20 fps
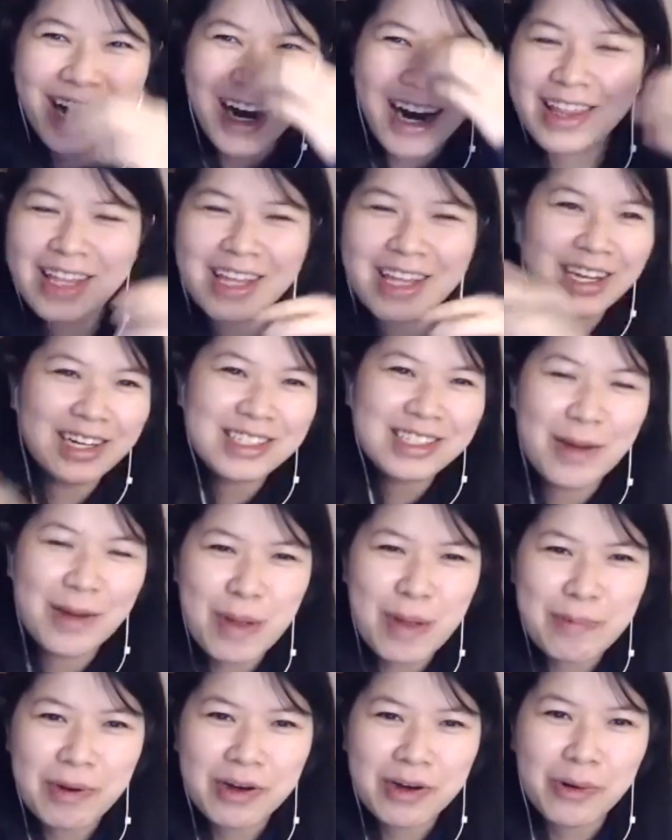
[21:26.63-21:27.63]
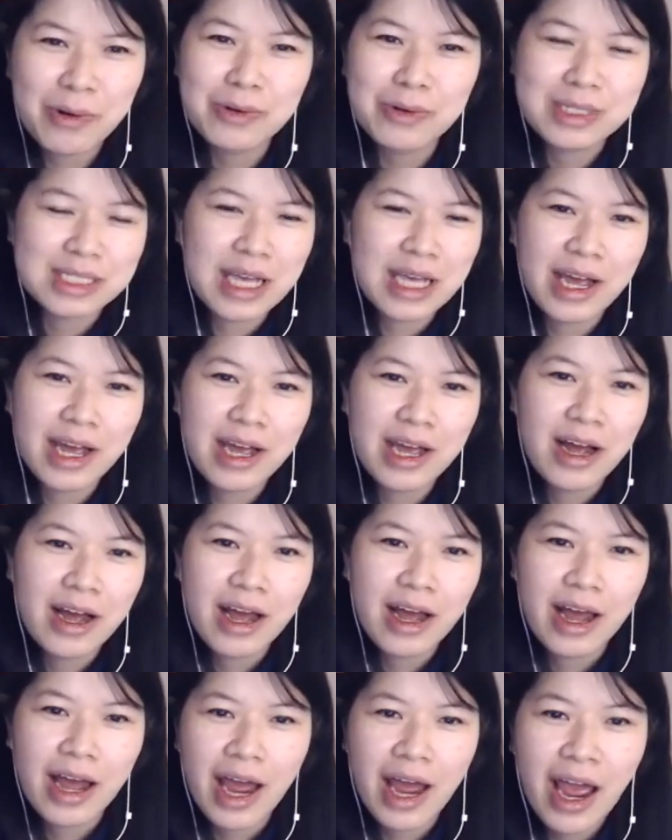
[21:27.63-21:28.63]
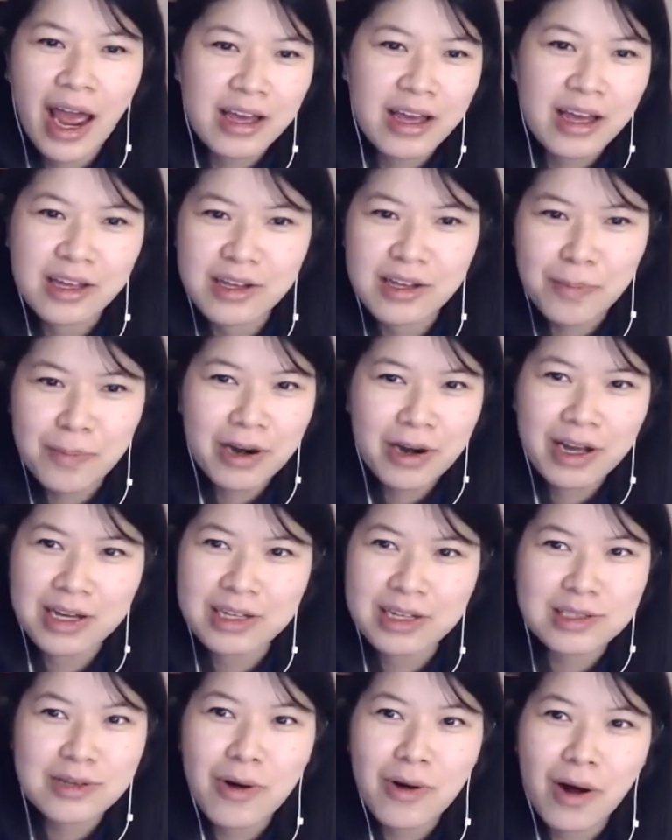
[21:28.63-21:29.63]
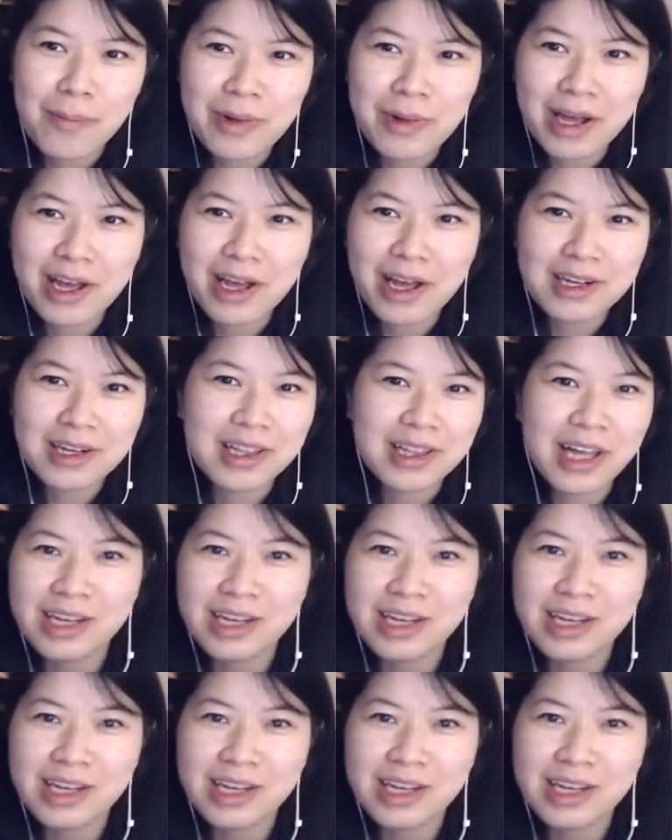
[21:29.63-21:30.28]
And then there are some people who say, hey, your product is too complicated.